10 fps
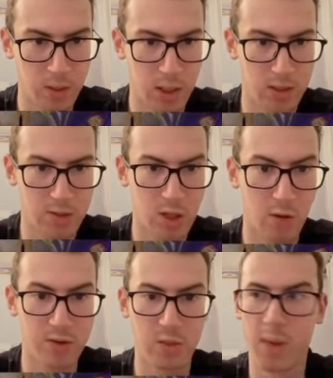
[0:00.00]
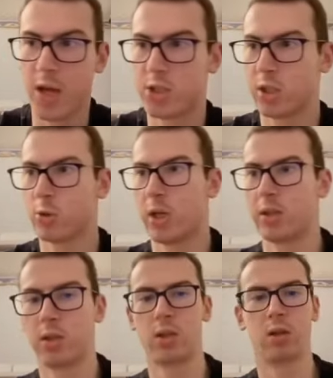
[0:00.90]
Uh, discover is magic,
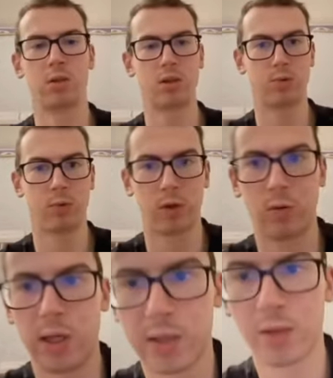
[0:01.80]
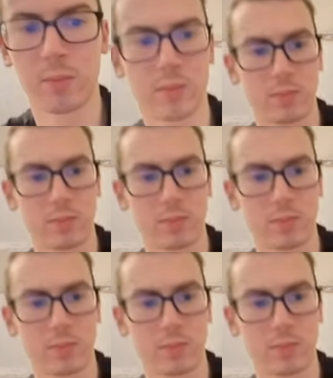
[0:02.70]
right? This where we click.